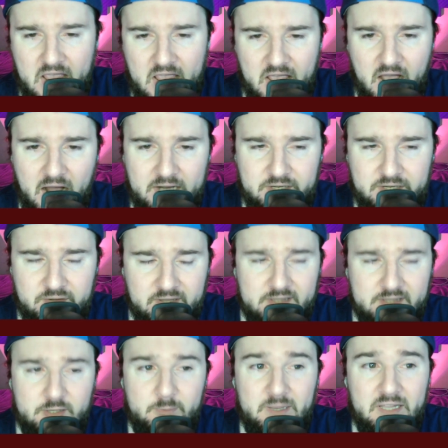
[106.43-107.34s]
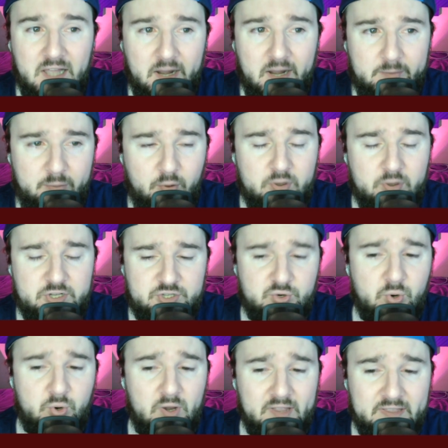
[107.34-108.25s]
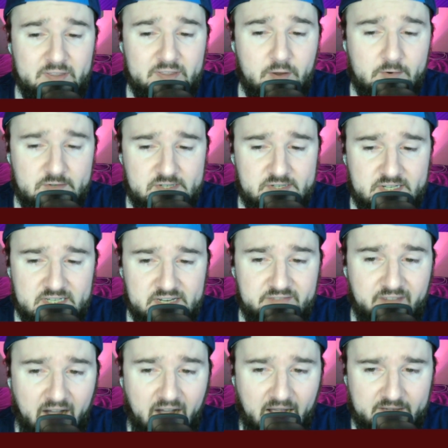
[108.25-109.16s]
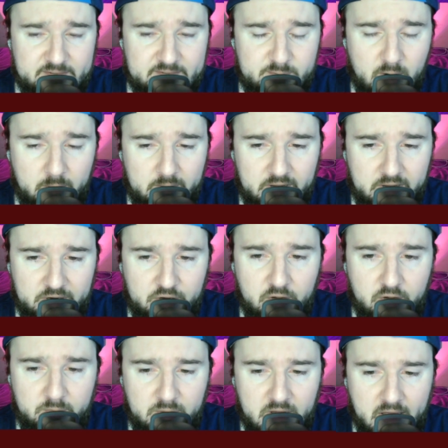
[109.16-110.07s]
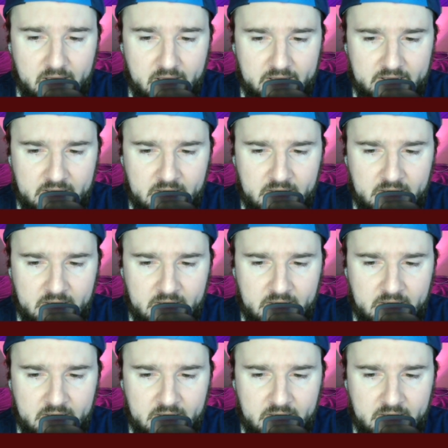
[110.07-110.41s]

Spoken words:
I do think there'll be a lot of points scored. I think the over 65 is probably a good play.